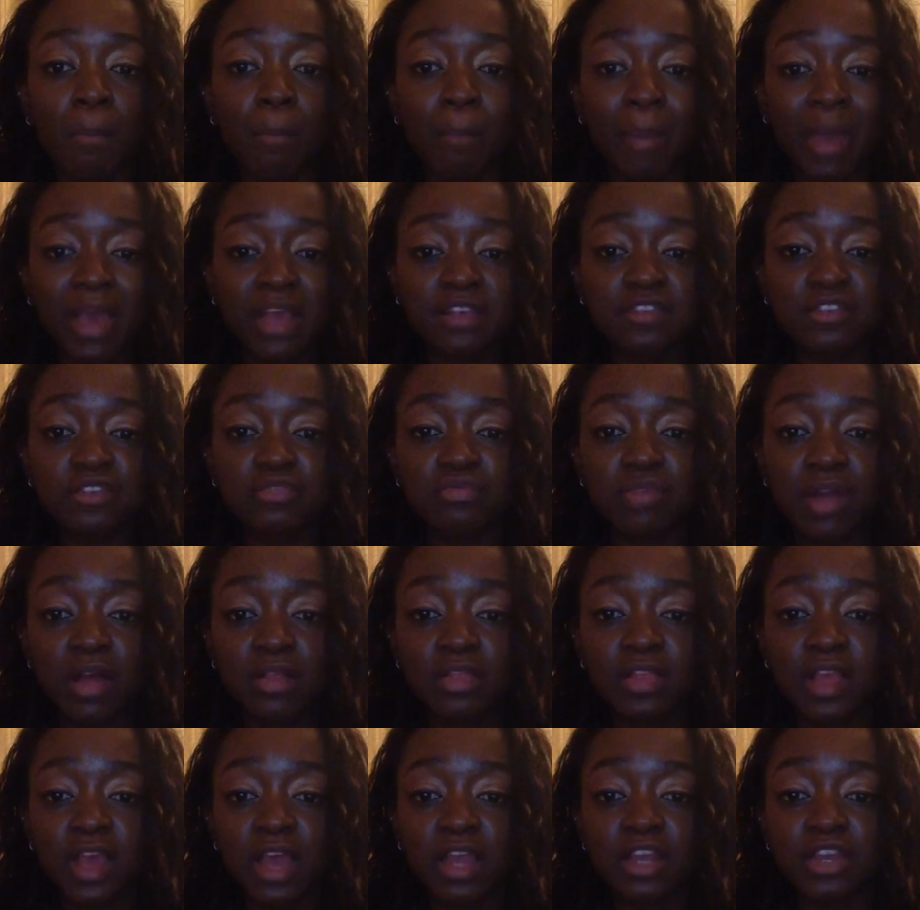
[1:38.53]
based
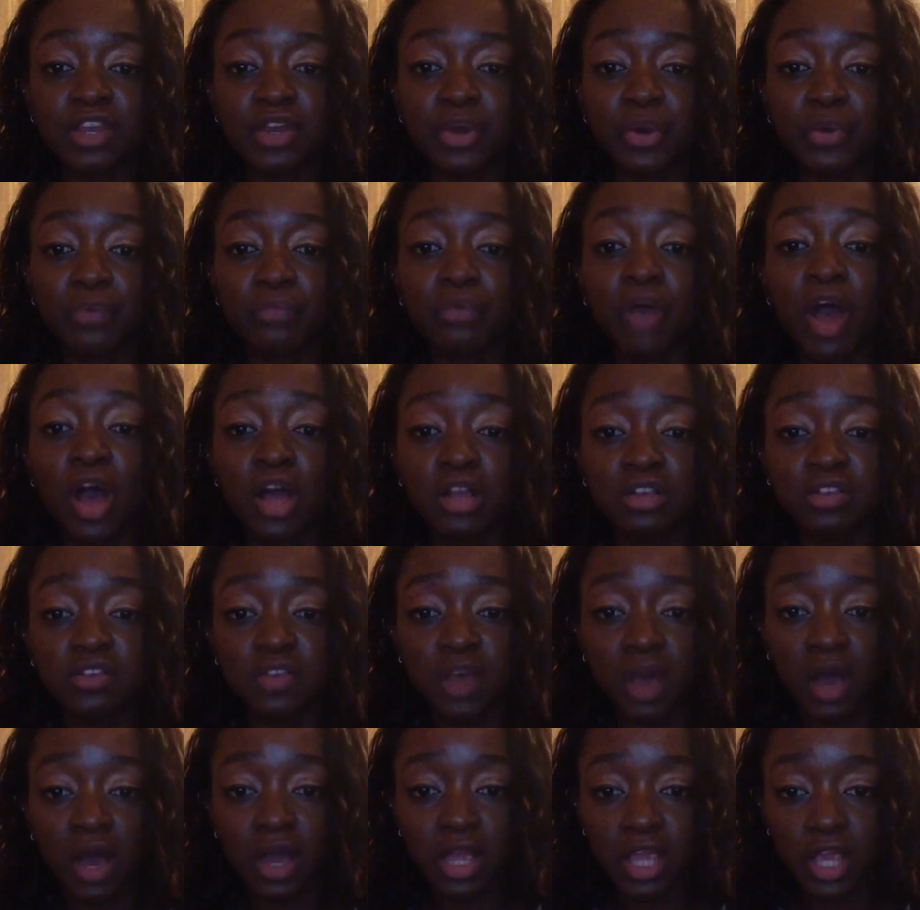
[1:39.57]
around the idea of her
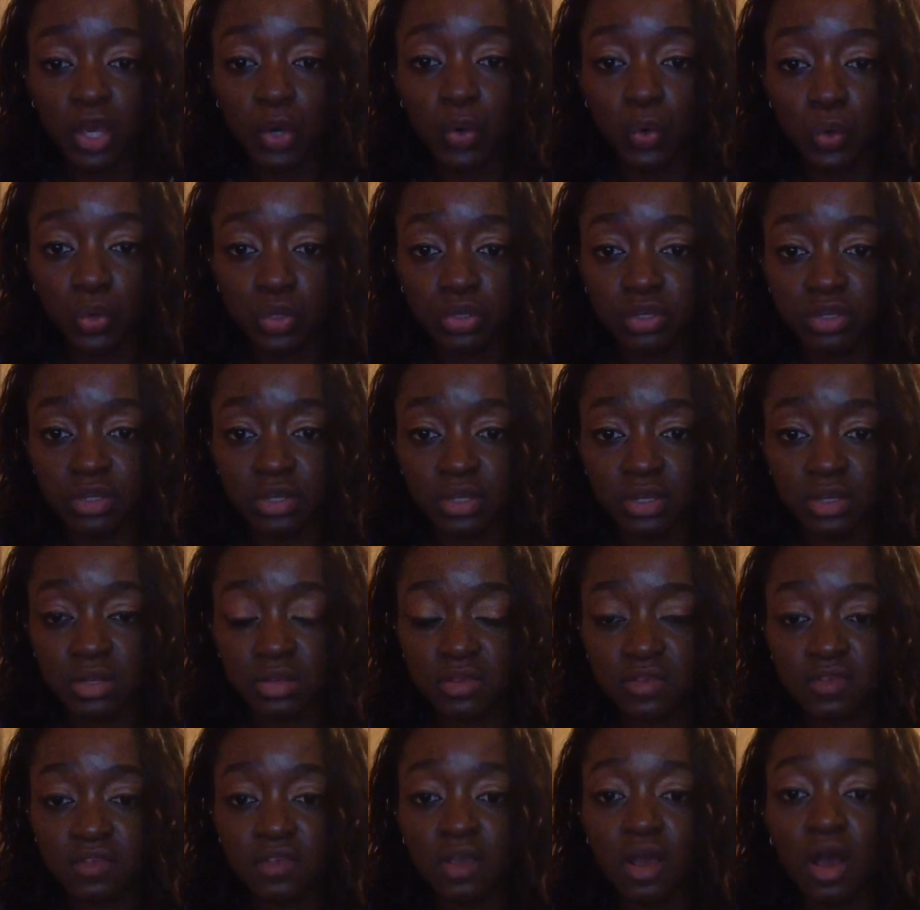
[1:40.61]
target
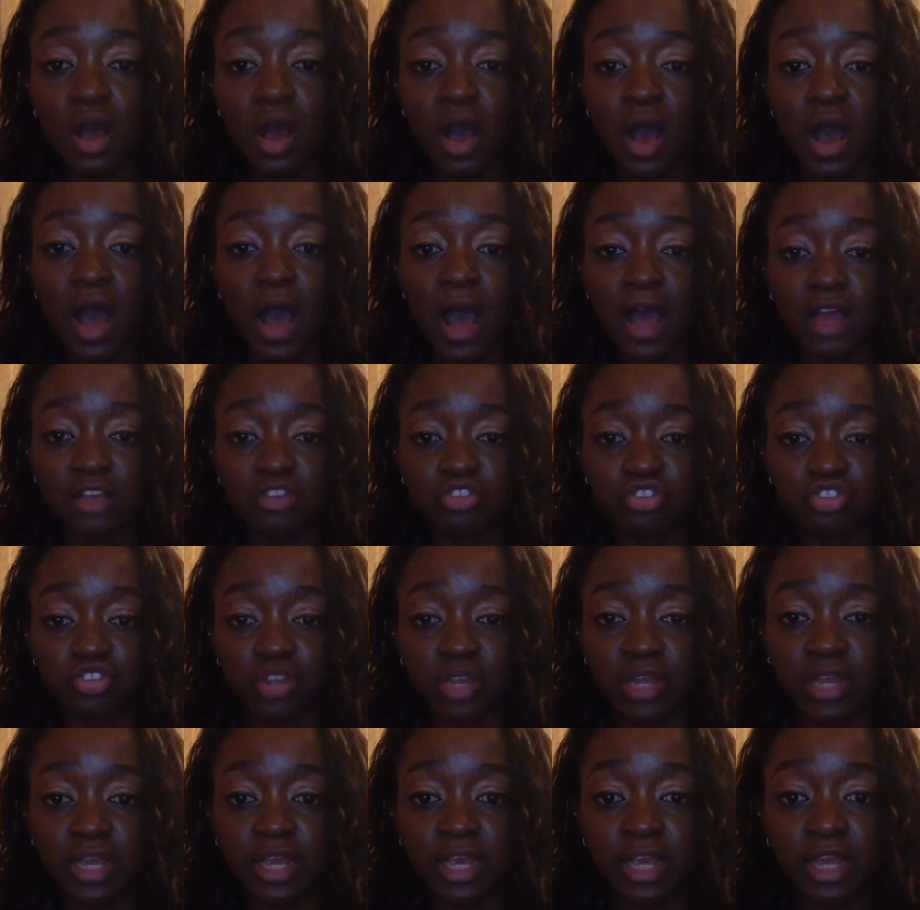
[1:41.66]
audience are
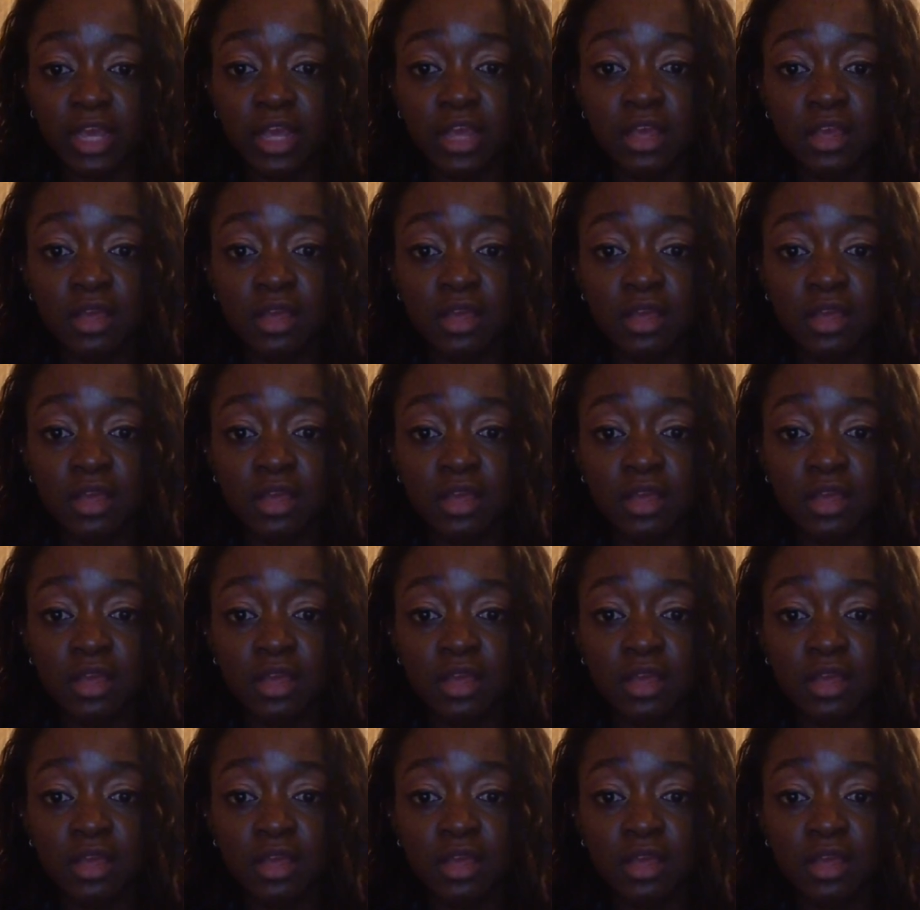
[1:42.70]
actually,